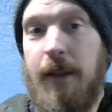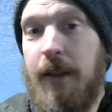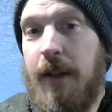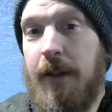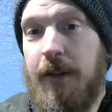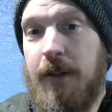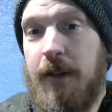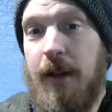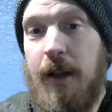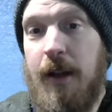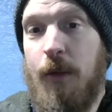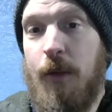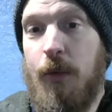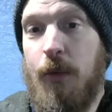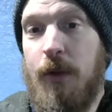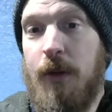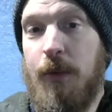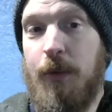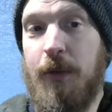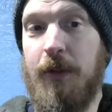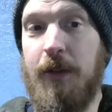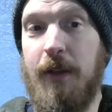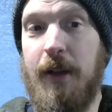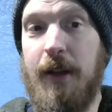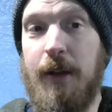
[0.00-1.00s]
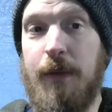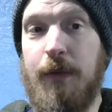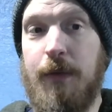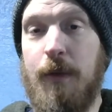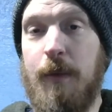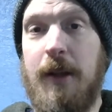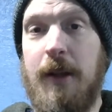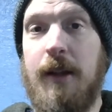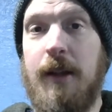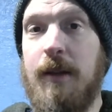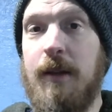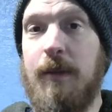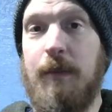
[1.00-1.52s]
kind of what it was like for
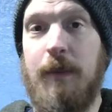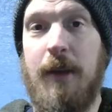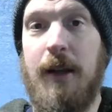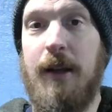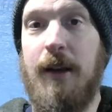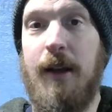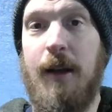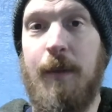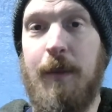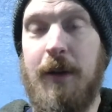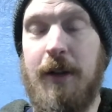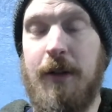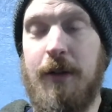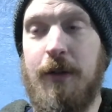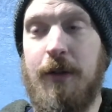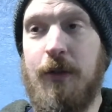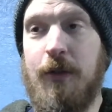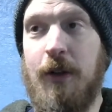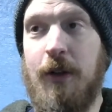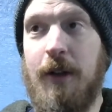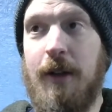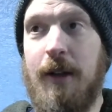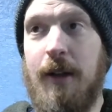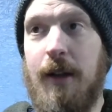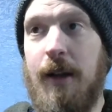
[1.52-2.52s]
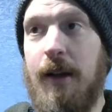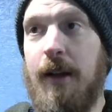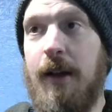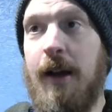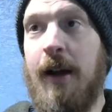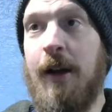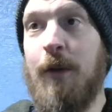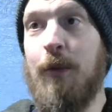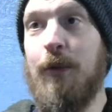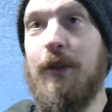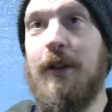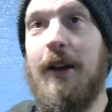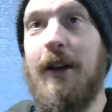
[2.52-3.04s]
me, man. I mean,
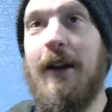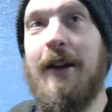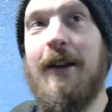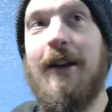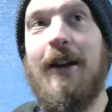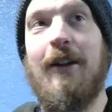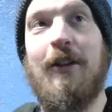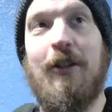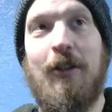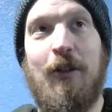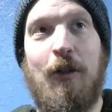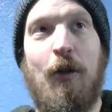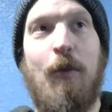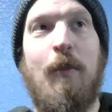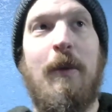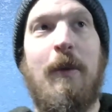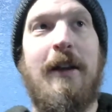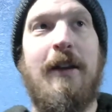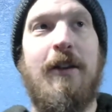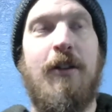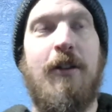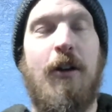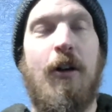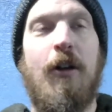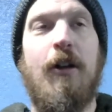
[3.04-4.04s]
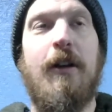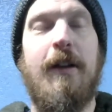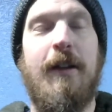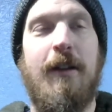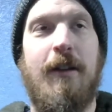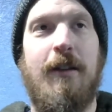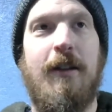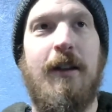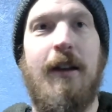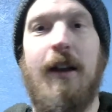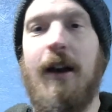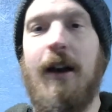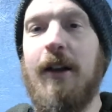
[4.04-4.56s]
I got so many
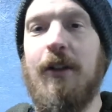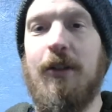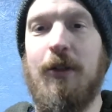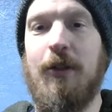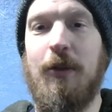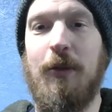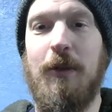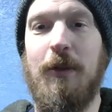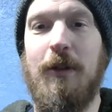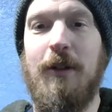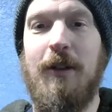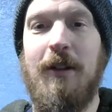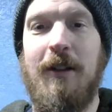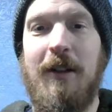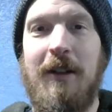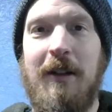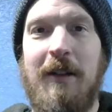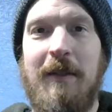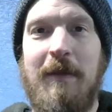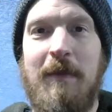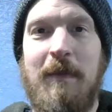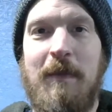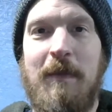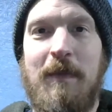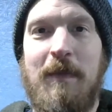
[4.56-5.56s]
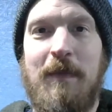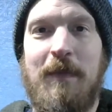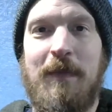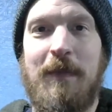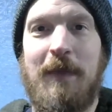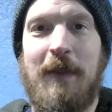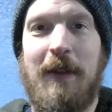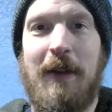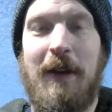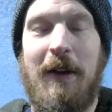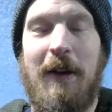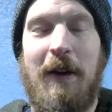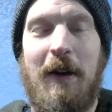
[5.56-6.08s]
tardies in high school.
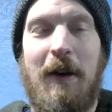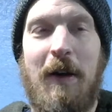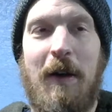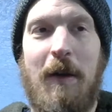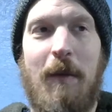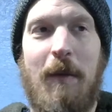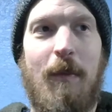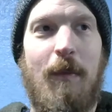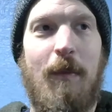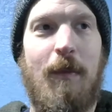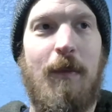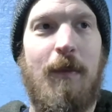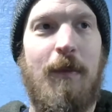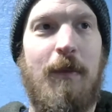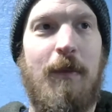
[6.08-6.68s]
Um,